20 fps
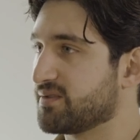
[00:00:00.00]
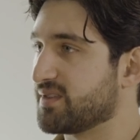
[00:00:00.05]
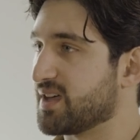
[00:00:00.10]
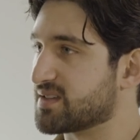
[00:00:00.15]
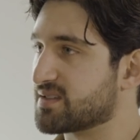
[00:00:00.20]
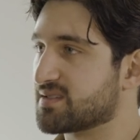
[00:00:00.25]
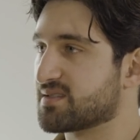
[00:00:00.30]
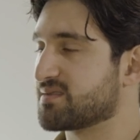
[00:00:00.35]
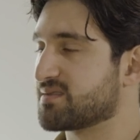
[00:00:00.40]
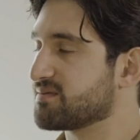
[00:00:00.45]

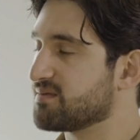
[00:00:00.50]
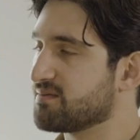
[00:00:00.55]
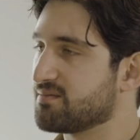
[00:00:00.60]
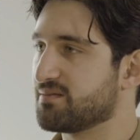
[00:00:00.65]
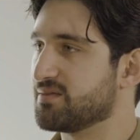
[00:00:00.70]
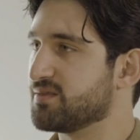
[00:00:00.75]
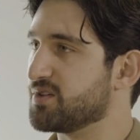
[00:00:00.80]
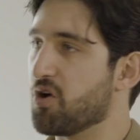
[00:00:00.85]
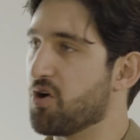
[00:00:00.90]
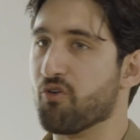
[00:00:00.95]
That's
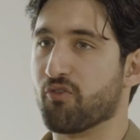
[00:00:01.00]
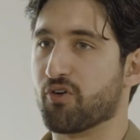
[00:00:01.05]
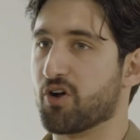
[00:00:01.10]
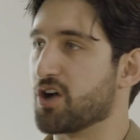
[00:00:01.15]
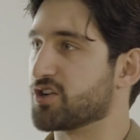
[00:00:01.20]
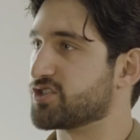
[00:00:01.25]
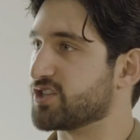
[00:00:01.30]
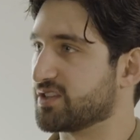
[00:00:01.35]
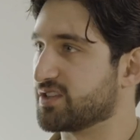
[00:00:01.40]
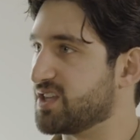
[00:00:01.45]
the
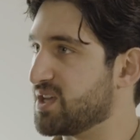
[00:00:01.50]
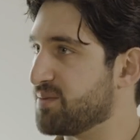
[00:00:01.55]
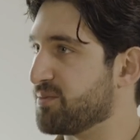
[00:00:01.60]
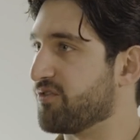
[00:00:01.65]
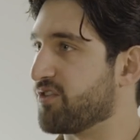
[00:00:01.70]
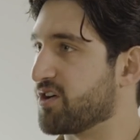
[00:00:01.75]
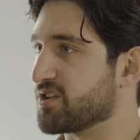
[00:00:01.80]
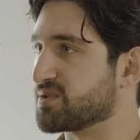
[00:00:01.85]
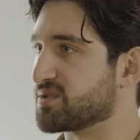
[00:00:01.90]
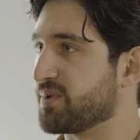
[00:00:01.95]
overarching theme
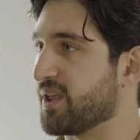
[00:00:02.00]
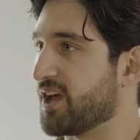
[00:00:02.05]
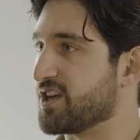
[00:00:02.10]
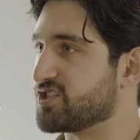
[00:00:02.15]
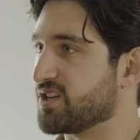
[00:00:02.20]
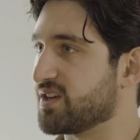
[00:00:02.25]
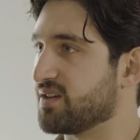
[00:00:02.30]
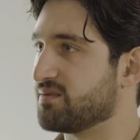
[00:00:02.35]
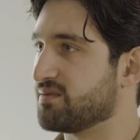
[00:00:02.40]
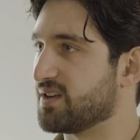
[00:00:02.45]
of our supply
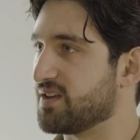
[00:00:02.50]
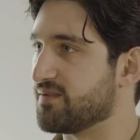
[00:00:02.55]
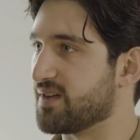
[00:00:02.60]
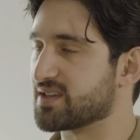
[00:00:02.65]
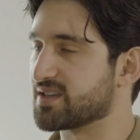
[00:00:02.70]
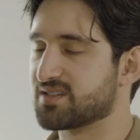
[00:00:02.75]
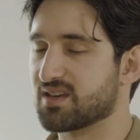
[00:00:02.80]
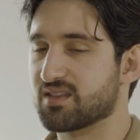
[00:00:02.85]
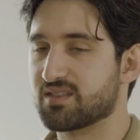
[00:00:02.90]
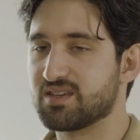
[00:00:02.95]
chain
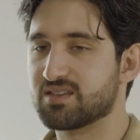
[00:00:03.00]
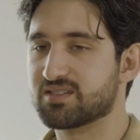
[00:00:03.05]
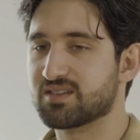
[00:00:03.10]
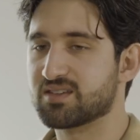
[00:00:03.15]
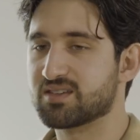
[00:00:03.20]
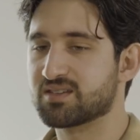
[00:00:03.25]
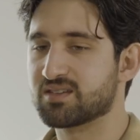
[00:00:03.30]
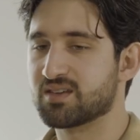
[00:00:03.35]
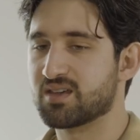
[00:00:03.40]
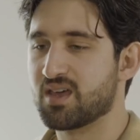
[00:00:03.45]
investing
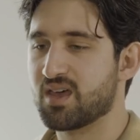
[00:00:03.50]
thesis.